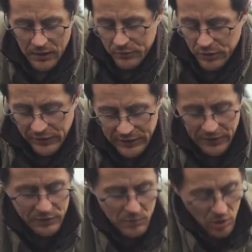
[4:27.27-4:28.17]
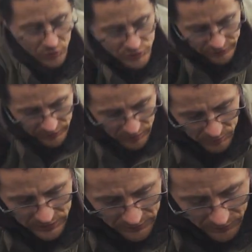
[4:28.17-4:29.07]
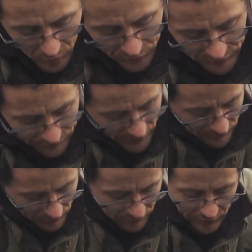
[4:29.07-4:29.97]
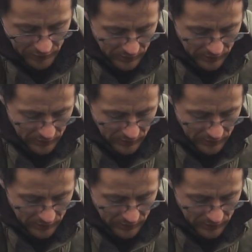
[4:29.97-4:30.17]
using it as a mulch is going to be the most effective.